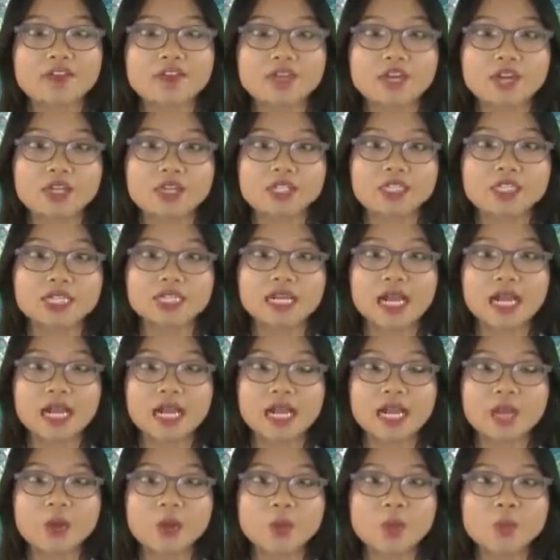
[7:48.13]

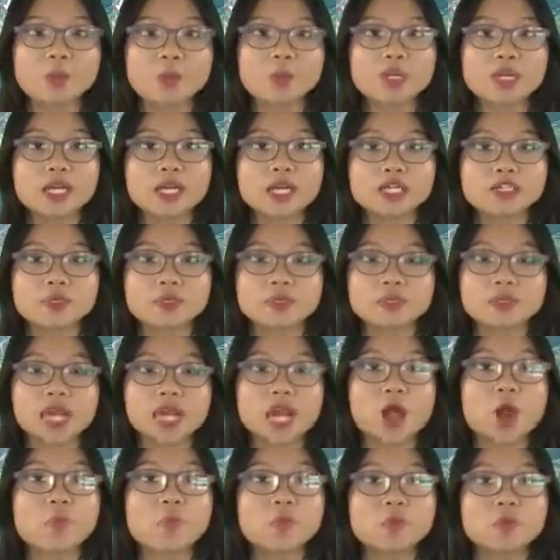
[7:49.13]
Lifestyle changes for weight
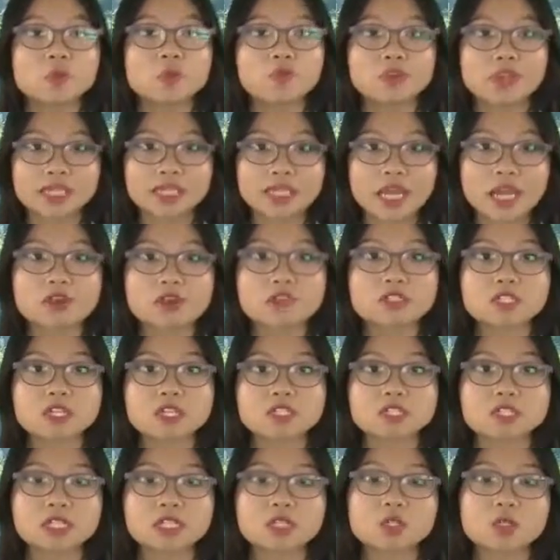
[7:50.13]
loss Lifestyle
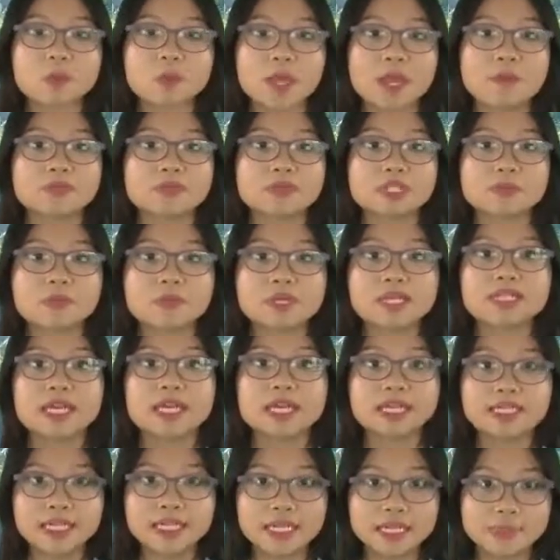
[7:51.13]
changes can make your
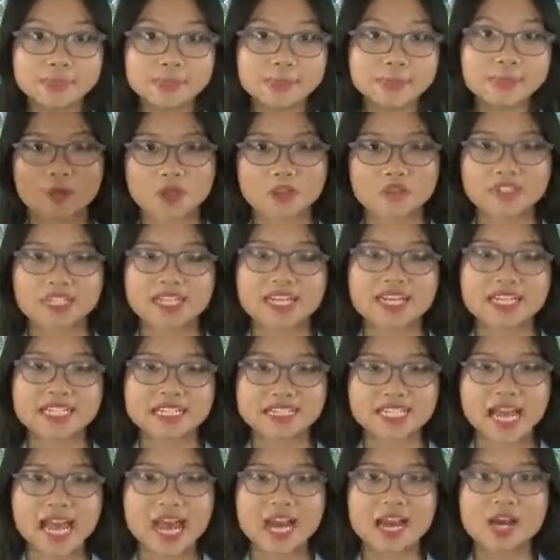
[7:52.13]
weight loss efforts more
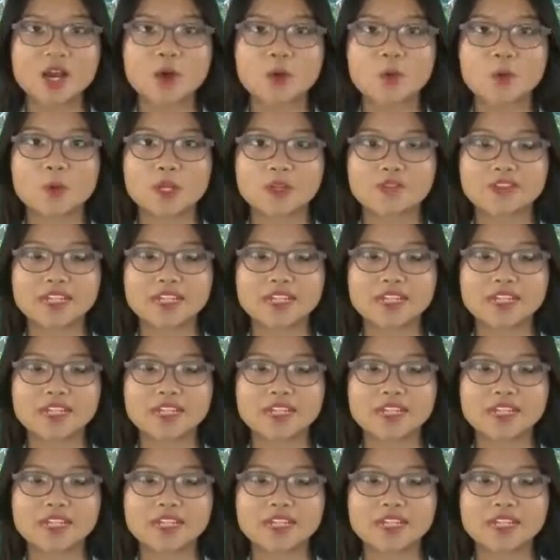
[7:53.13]
efficient.